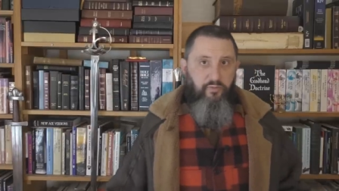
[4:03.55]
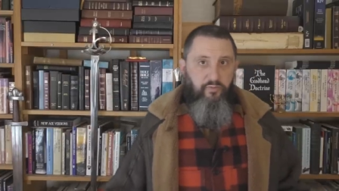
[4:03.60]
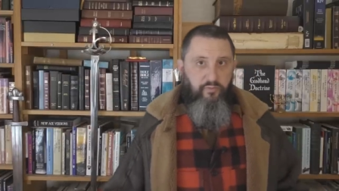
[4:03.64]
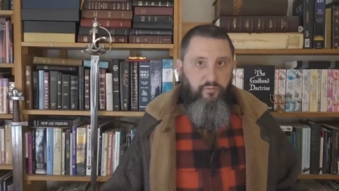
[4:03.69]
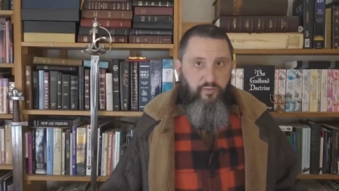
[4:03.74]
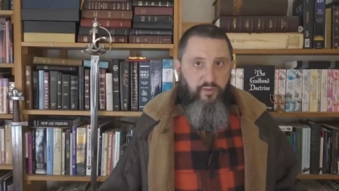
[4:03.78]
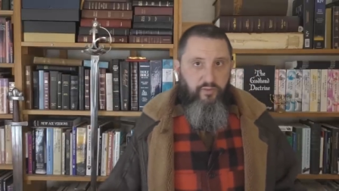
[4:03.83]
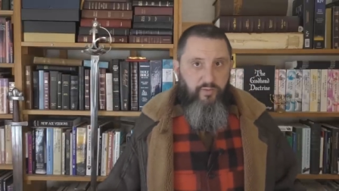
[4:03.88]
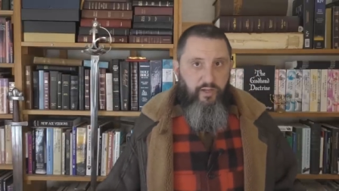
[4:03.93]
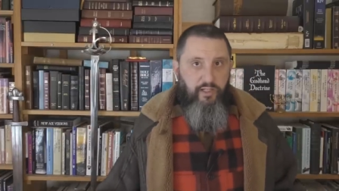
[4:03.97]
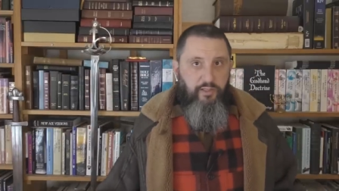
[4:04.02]

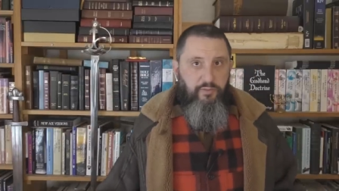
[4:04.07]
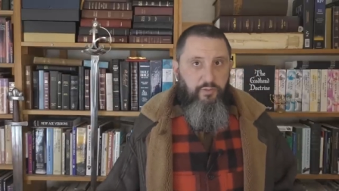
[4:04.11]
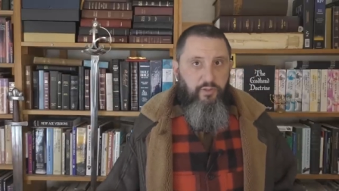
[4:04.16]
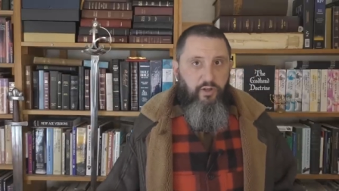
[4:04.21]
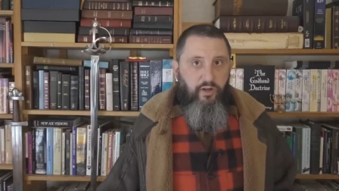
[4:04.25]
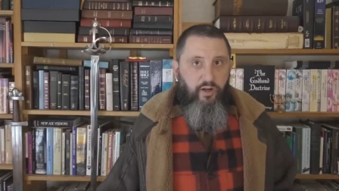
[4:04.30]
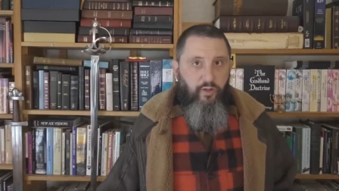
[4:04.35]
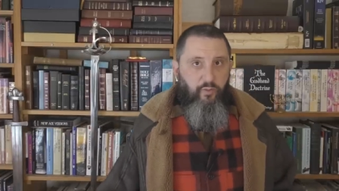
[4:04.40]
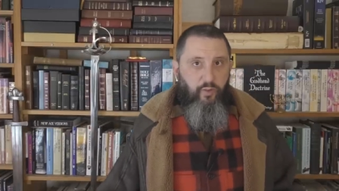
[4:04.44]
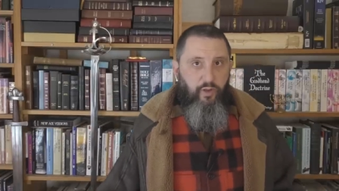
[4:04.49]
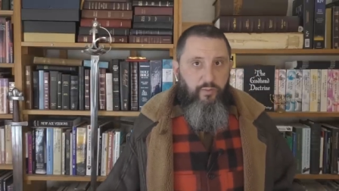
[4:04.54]
the vast
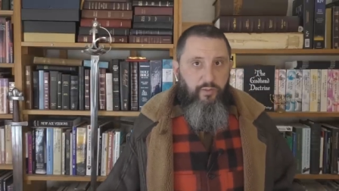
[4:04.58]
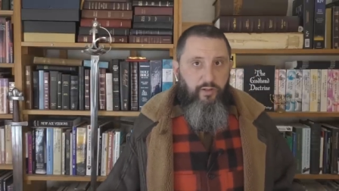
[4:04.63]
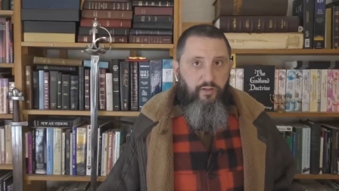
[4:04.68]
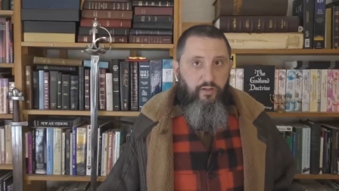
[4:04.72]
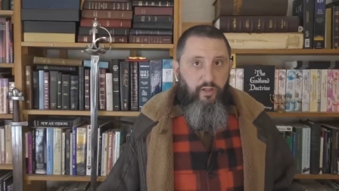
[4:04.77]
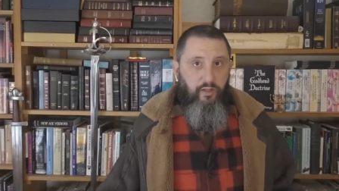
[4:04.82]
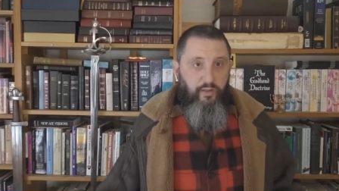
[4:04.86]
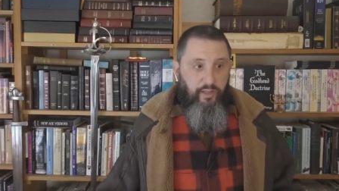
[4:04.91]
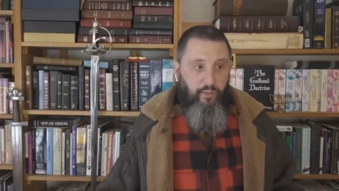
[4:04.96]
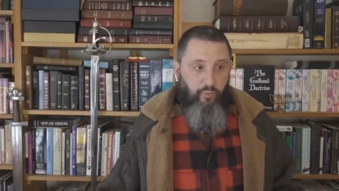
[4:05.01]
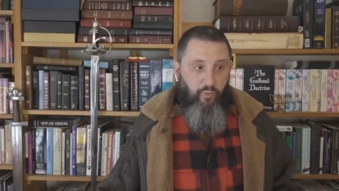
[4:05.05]
majority of
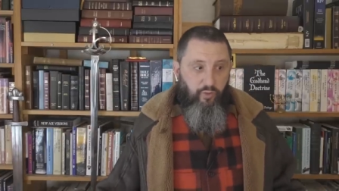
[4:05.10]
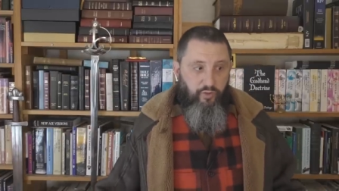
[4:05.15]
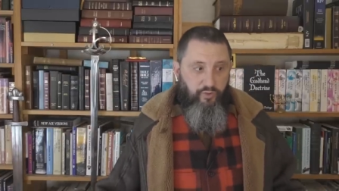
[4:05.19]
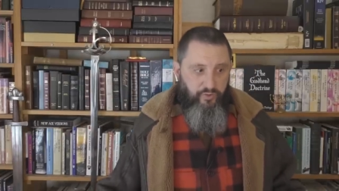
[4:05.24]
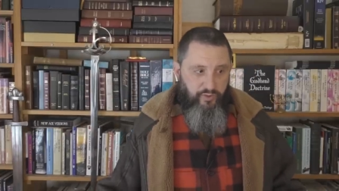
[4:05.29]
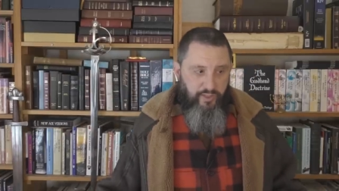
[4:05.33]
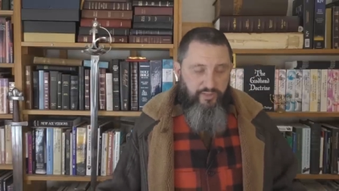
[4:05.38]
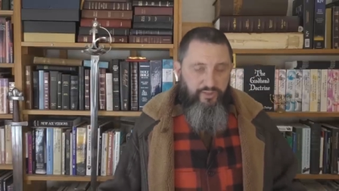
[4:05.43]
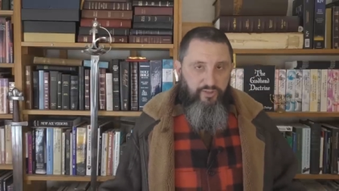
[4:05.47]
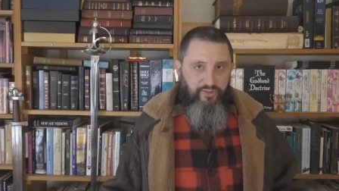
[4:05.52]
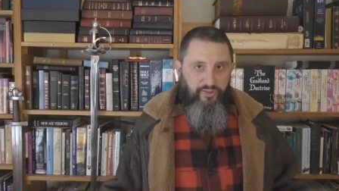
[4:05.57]
women, they wore
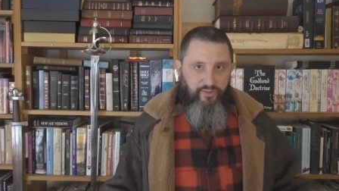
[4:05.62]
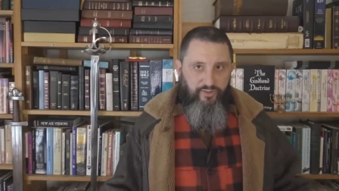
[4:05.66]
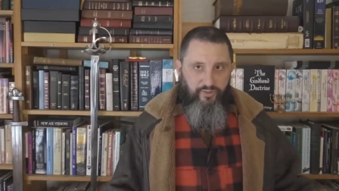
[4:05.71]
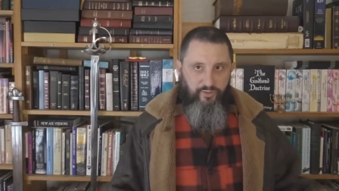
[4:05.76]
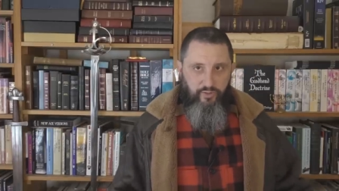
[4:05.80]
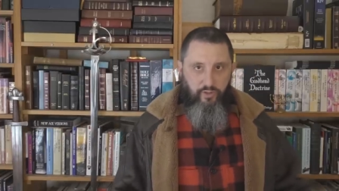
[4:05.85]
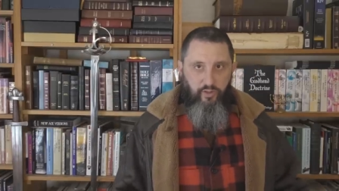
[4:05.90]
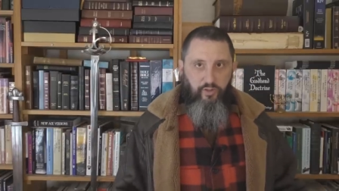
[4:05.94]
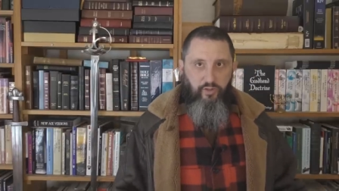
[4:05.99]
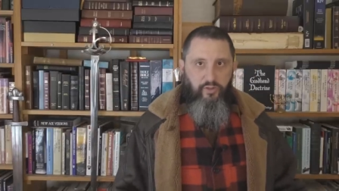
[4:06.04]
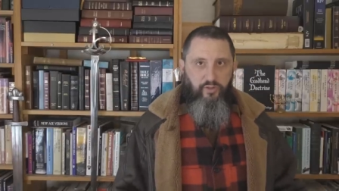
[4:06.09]
dresses and
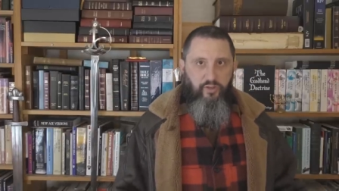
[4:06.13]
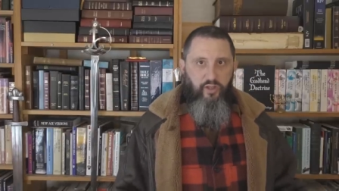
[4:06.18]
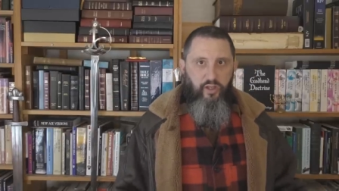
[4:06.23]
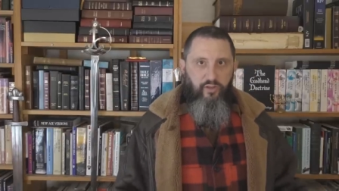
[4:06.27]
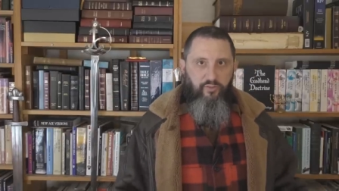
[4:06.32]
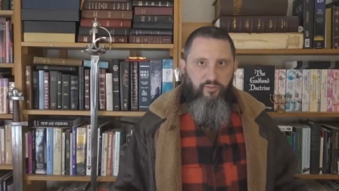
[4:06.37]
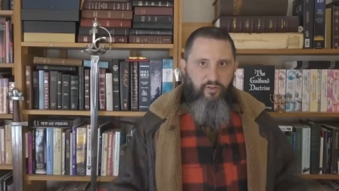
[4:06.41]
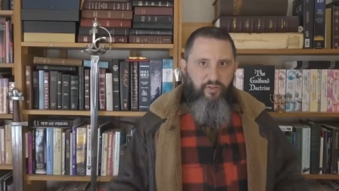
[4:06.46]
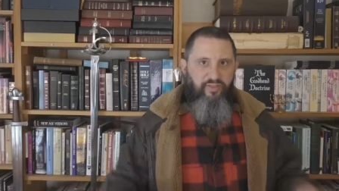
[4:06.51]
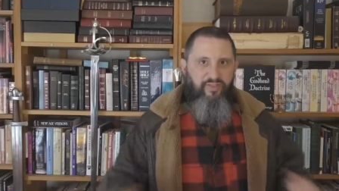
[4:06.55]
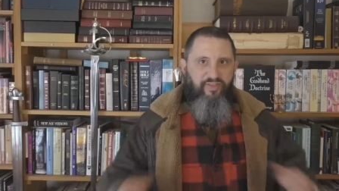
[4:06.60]
skirts
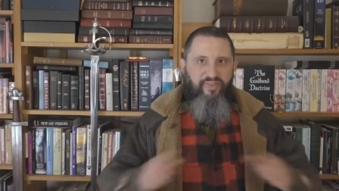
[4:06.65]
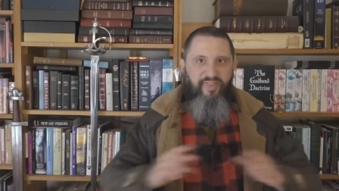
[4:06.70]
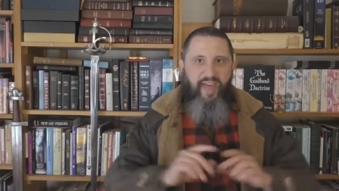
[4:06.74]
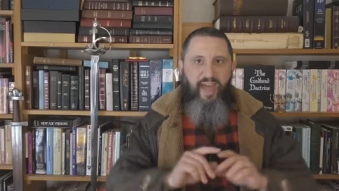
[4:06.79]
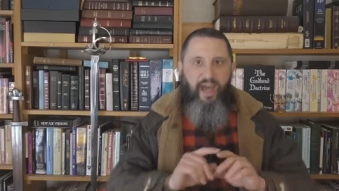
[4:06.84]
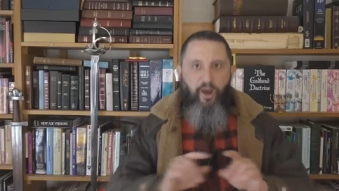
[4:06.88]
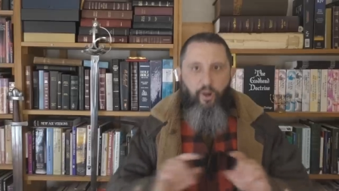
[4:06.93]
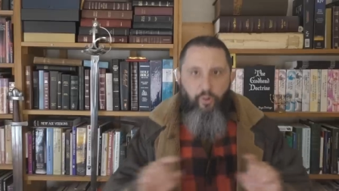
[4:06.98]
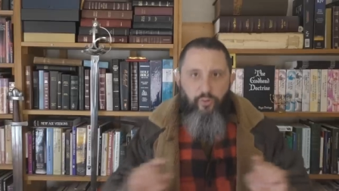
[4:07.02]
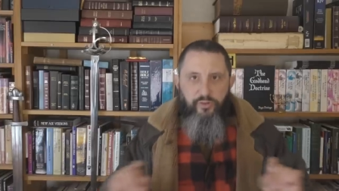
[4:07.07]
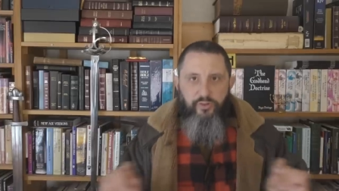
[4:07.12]
for
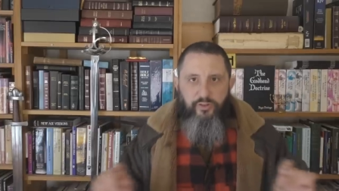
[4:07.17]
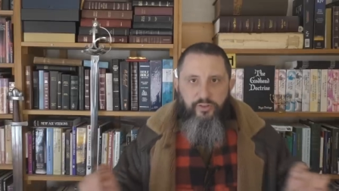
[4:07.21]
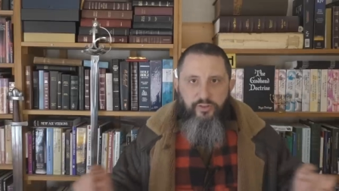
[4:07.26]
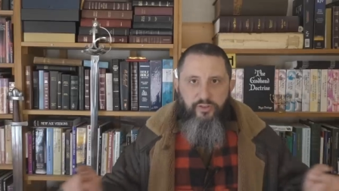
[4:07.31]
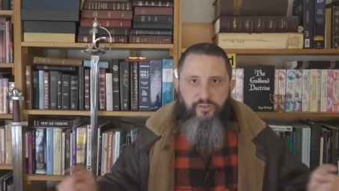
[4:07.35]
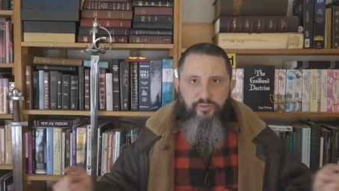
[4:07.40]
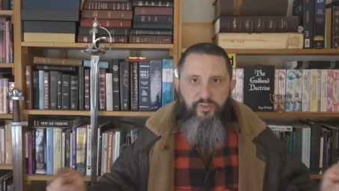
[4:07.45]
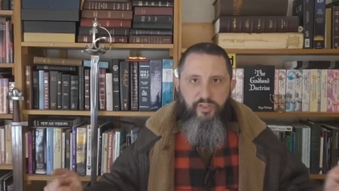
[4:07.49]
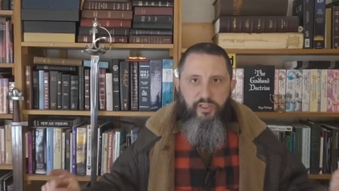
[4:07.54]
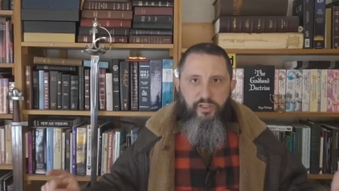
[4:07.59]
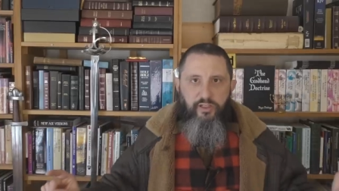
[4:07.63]

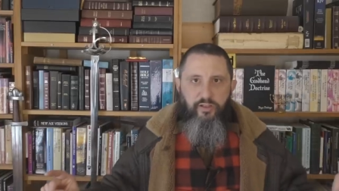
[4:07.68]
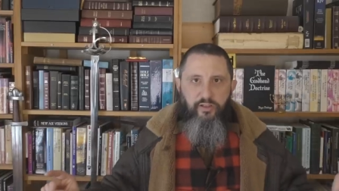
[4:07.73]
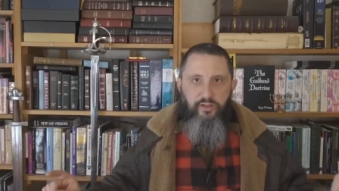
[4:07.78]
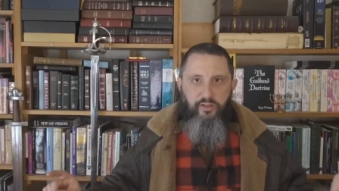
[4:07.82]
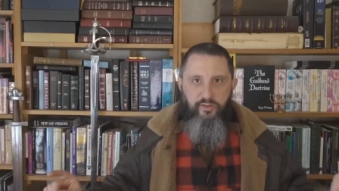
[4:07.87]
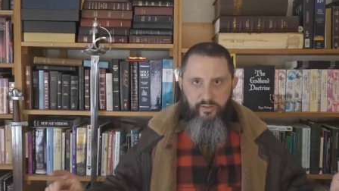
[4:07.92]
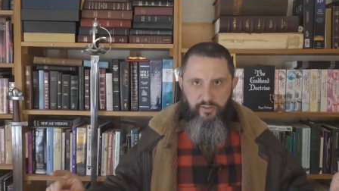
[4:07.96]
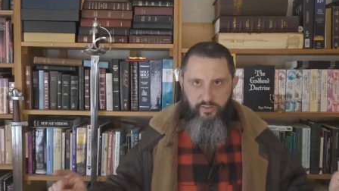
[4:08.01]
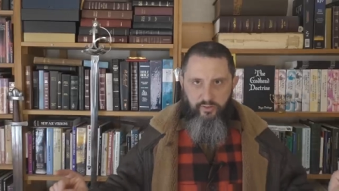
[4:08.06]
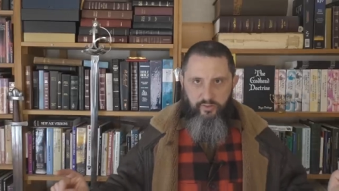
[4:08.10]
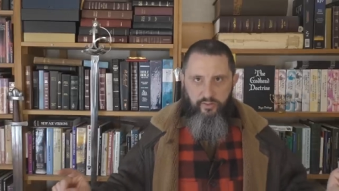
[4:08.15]
thousands of
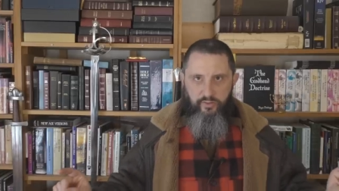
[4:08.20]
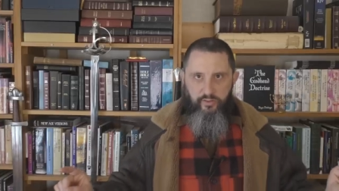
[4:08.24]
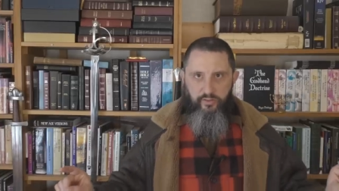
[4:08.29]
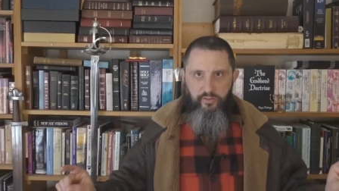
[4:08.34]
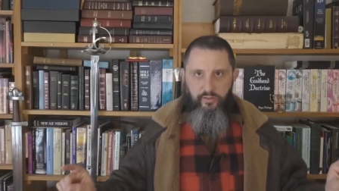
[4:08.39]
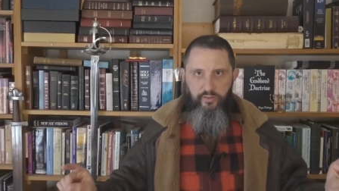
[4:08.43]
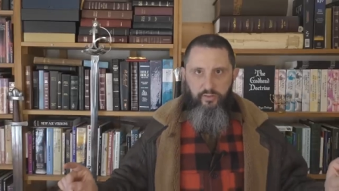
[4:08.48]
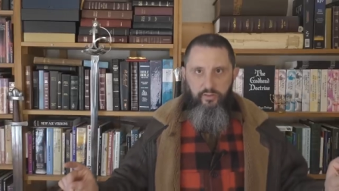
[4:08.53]
years.